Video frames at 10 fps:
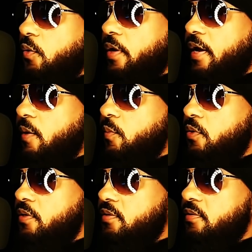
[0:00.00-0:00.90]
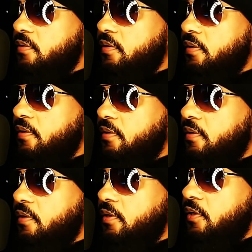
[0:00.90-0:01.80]
Cowboys.
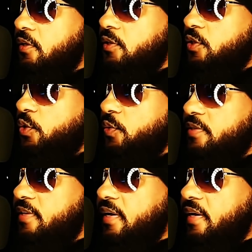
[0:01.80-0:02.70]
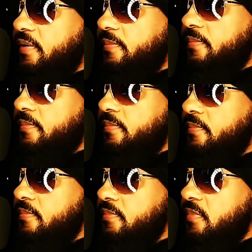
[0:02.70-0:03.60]
Two is that
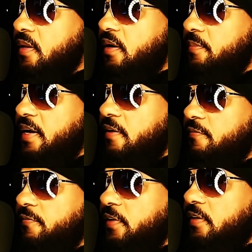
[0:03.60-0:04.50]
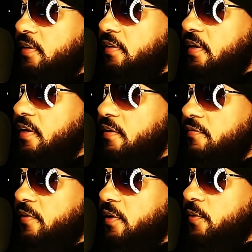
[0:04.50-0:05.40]
I'm not feeling the
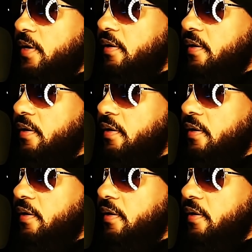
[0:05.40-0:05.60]
NFL right